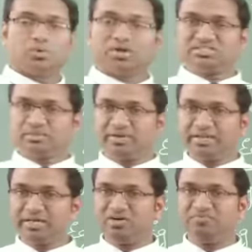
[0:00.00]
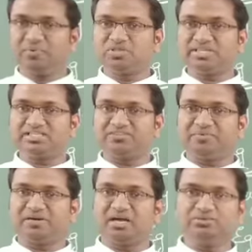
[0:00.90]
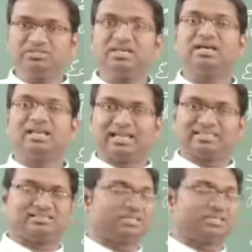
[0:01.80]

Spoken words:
What is the meaning of possessive pronouns? Let's